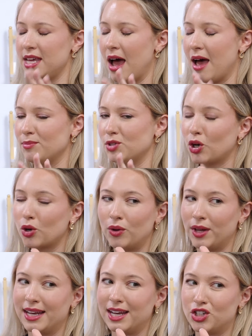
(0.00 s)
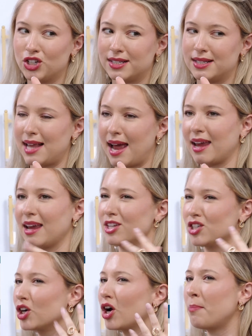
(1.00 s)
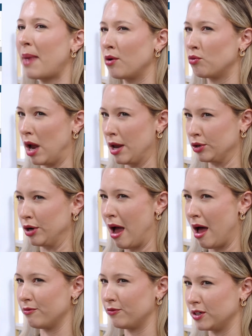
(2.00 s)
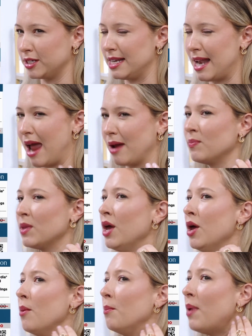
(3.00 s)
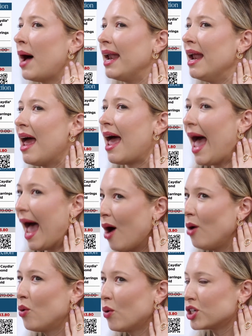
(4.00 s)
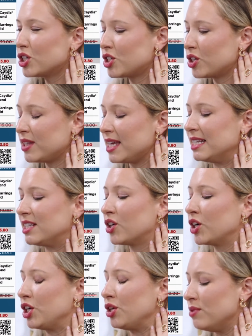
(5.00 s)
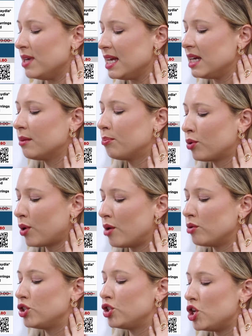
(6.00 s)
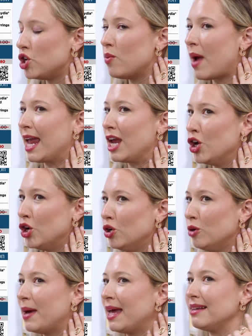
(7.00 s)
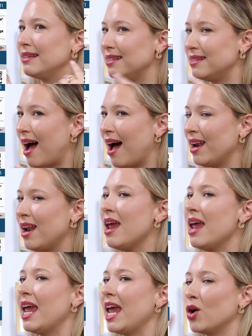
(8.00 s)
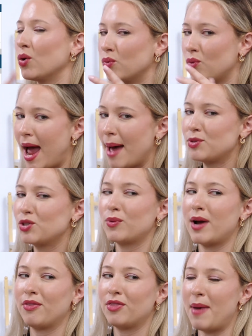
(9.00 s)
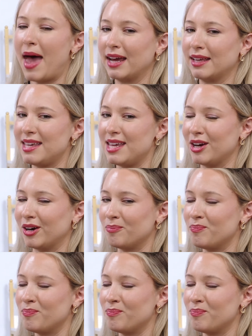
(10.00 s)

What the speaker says: circle in just a second because they're on my runner-up for today. But how gorgeous are these? They're a unique approach to a hoop and a stud. It wraps around the back of the ear.